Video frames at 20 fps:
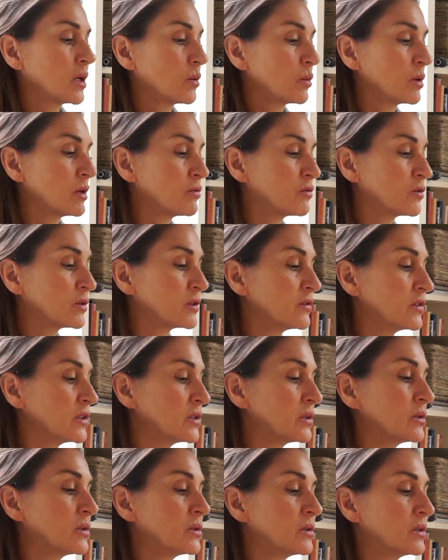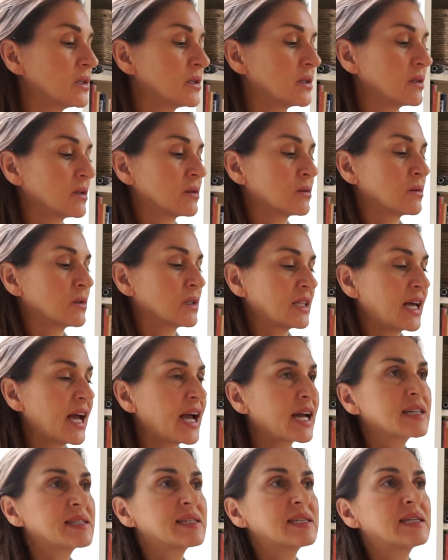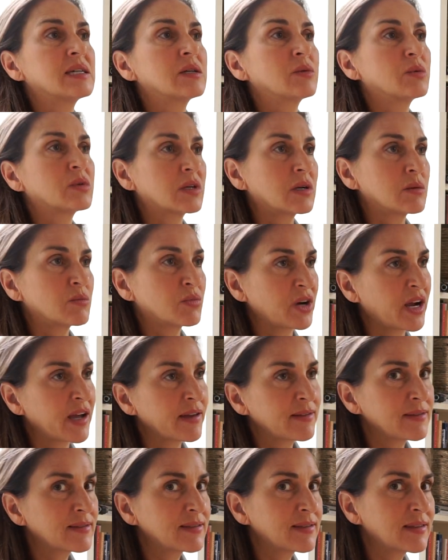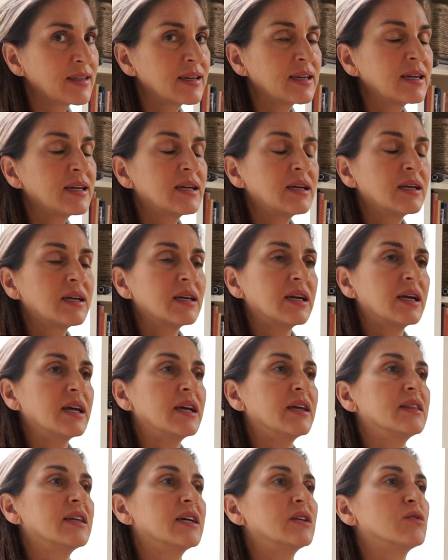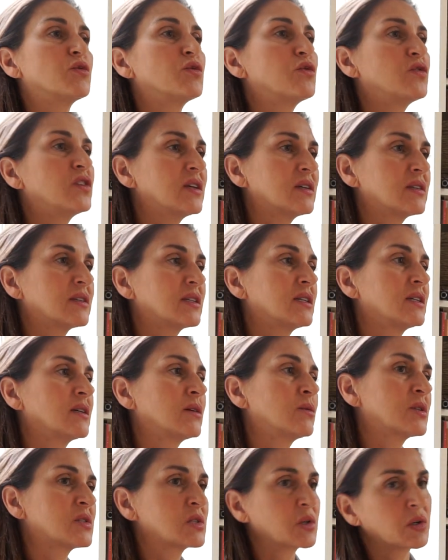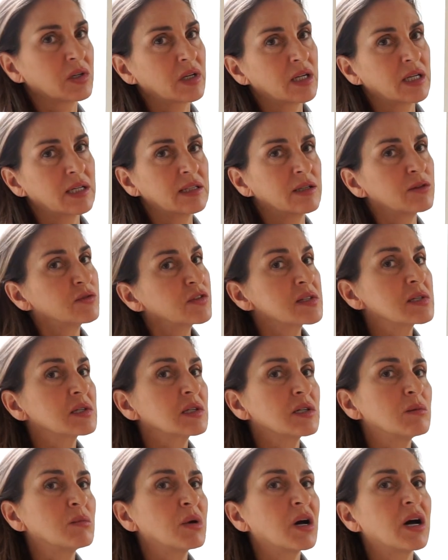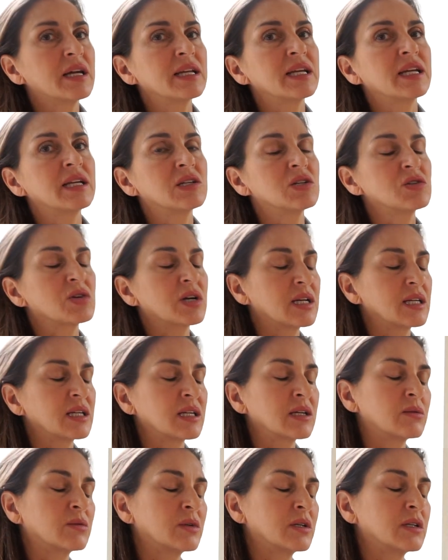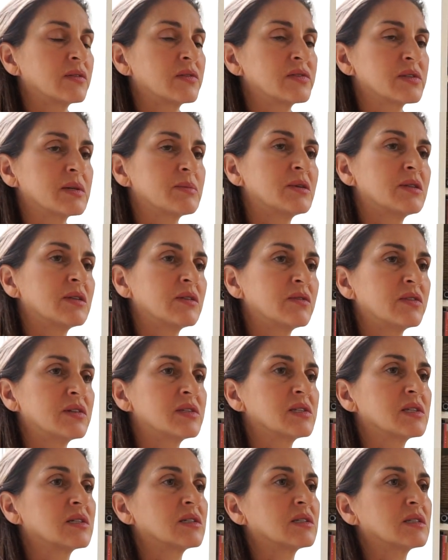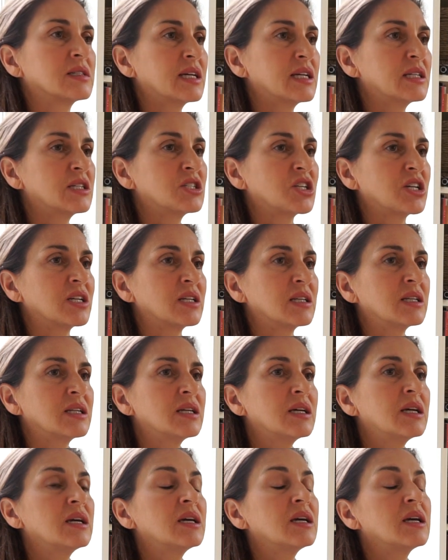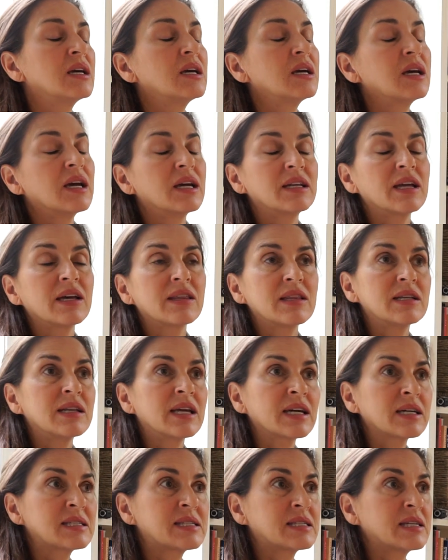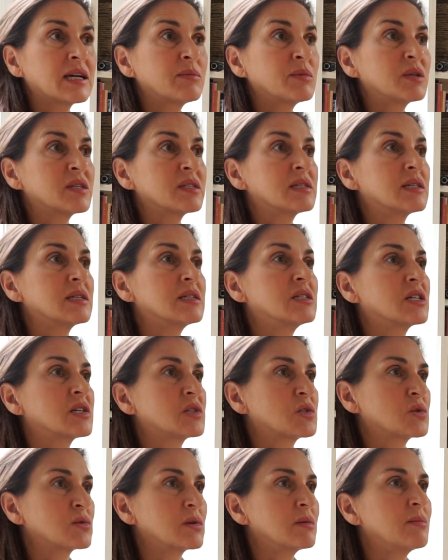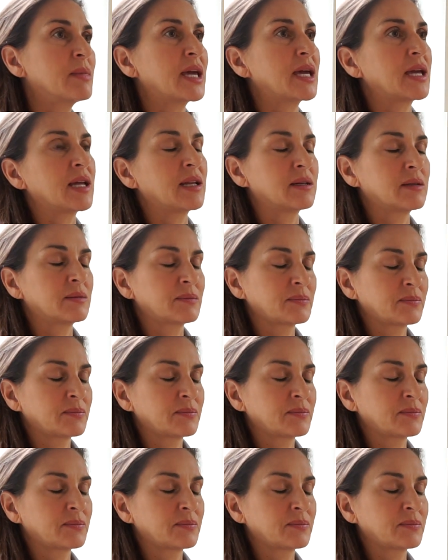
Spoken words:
We've reviewed relaxing with our breath and then feeling what's going on in the physical body to try to get rid of some of the physical tension. And now the next step is to just remain.